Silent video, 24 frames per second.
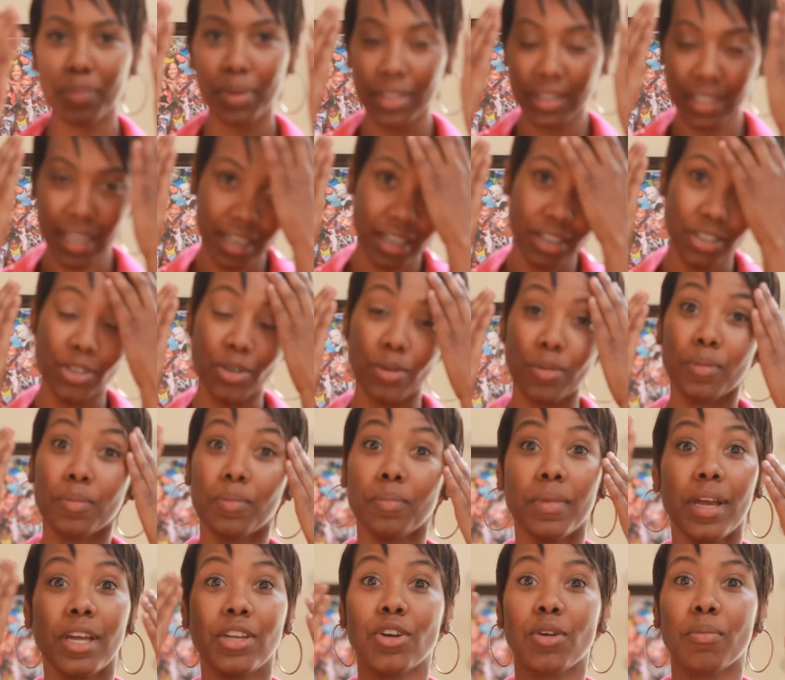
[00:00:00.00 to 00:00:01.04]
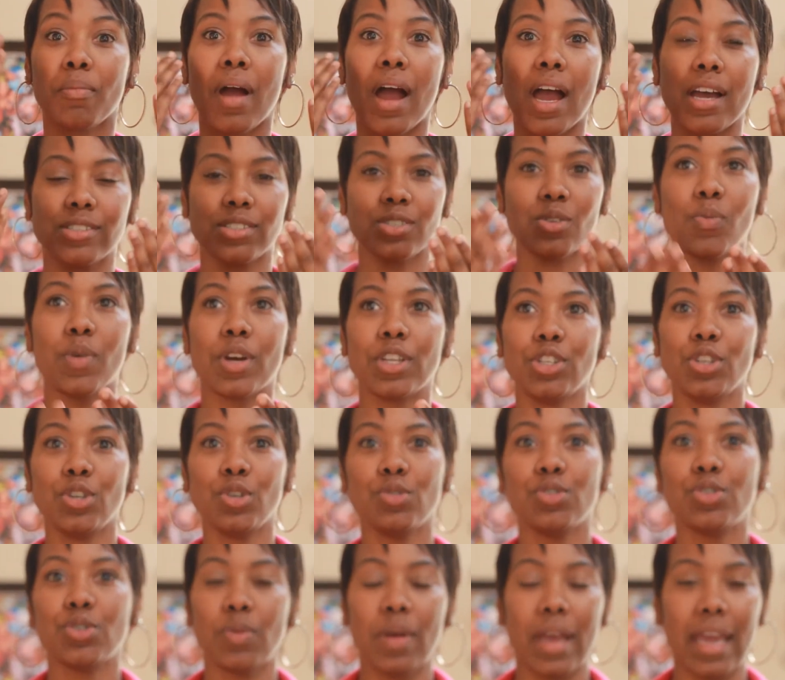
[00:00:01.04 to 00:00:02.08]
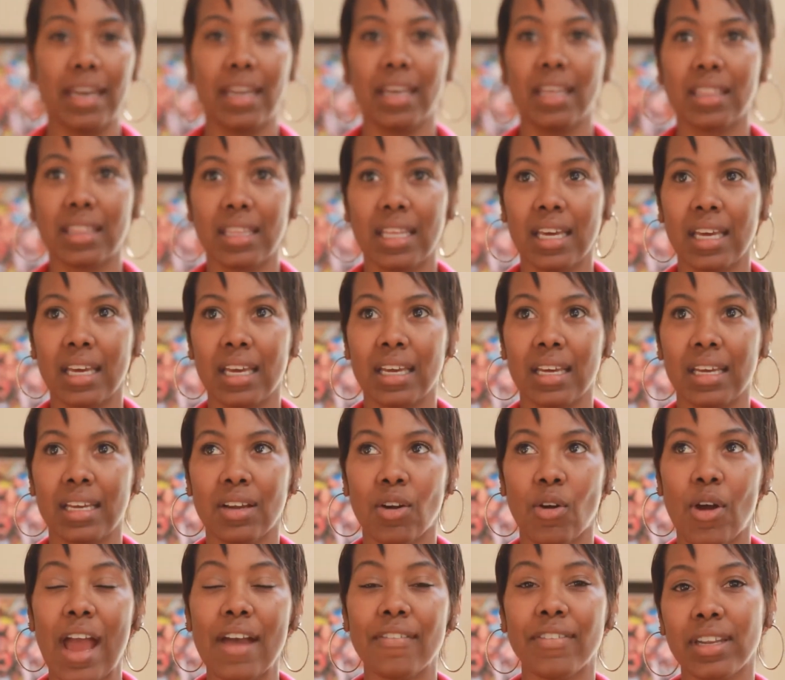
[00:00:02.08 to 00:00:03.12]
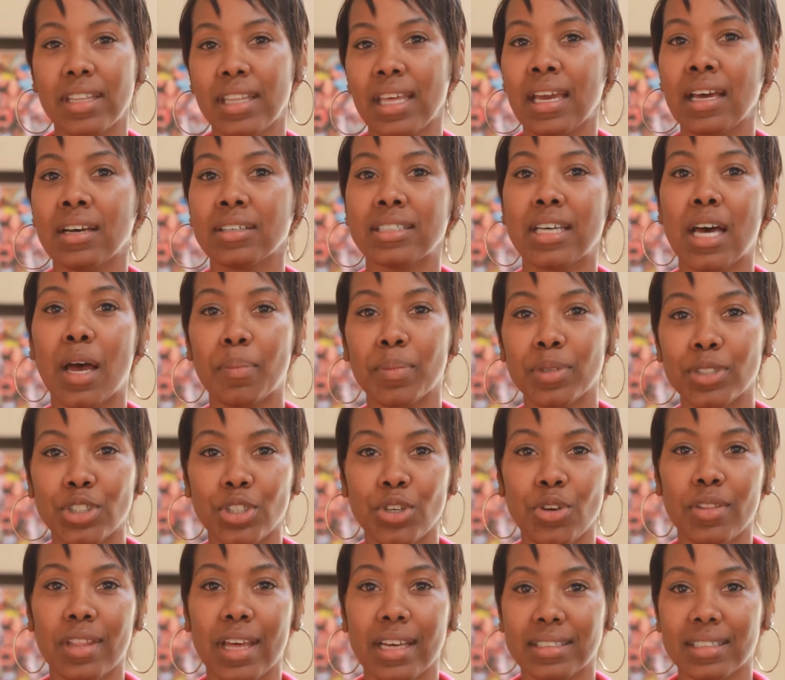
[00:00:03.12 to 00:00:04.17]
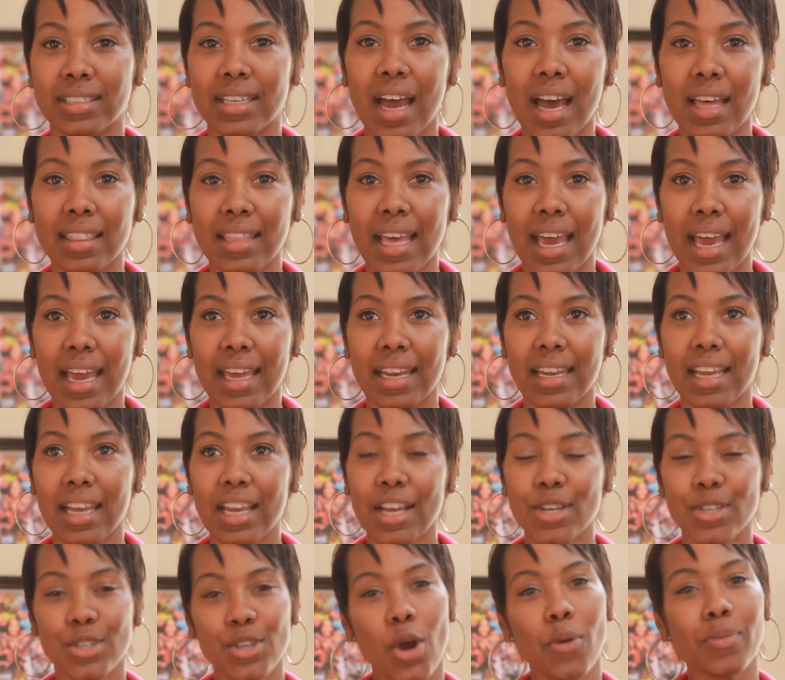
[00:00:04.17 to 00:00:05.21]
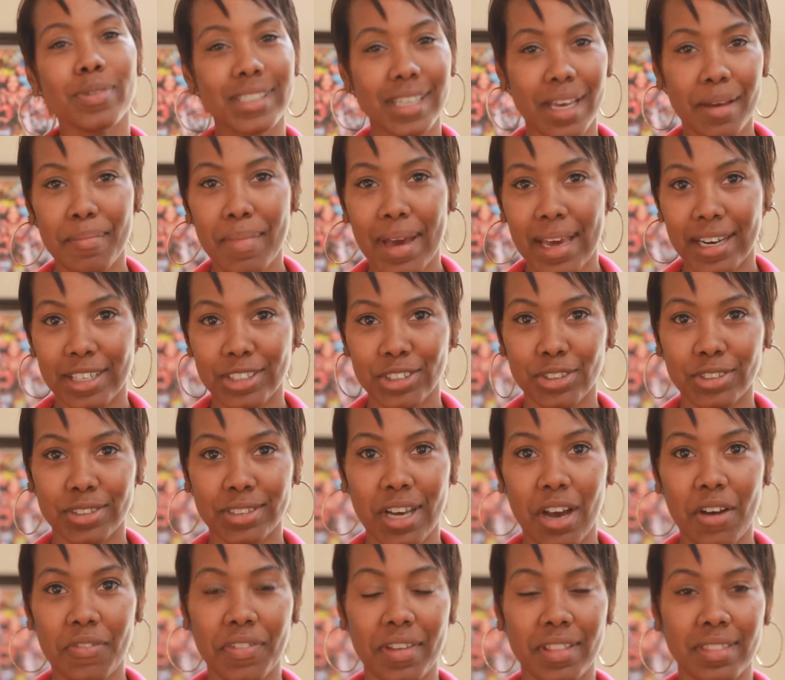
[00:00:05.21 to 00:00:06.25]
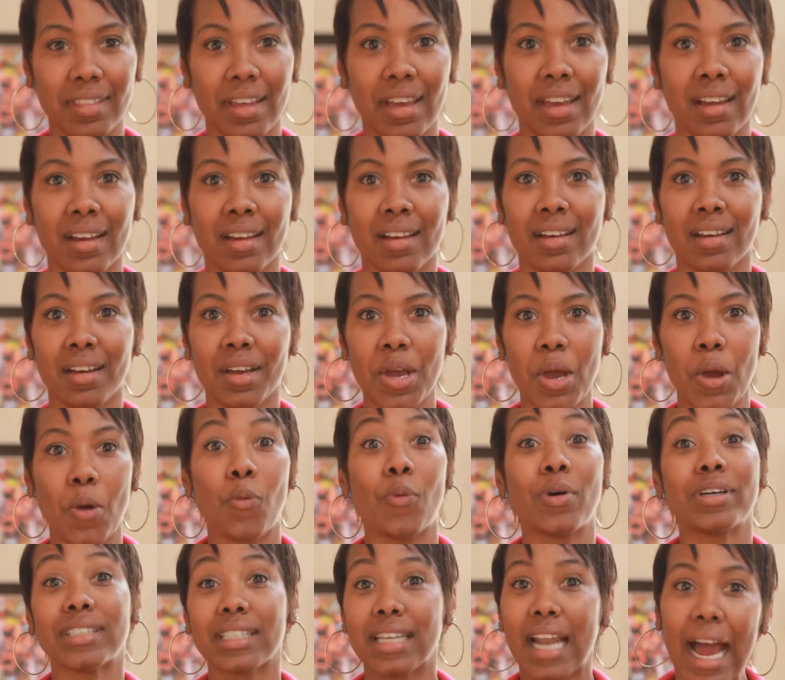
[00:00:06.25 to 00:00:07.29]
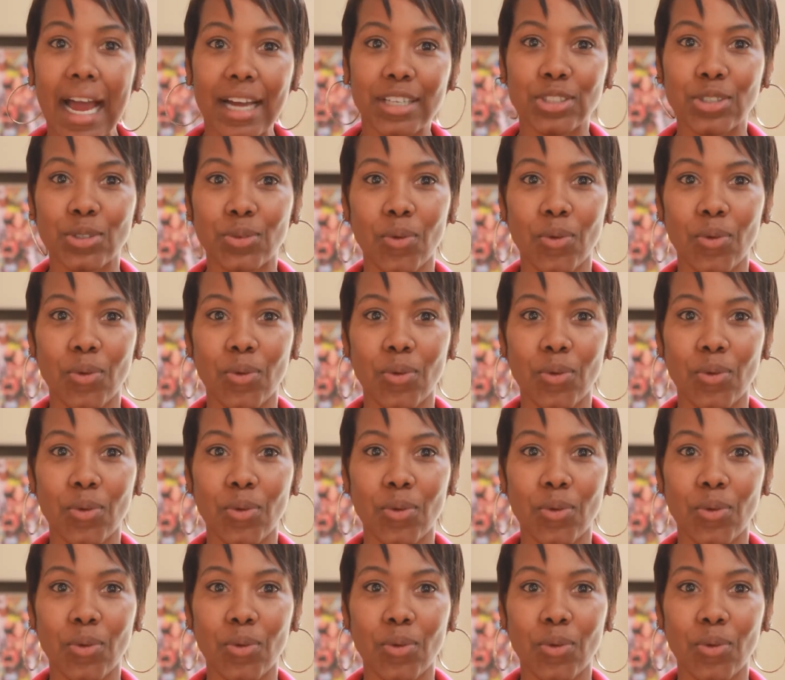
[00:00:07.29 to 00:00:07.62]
put that in your mind, so when you do anything or have anything else happen to you that's not that, you almost get mad at yourself and think, what did I do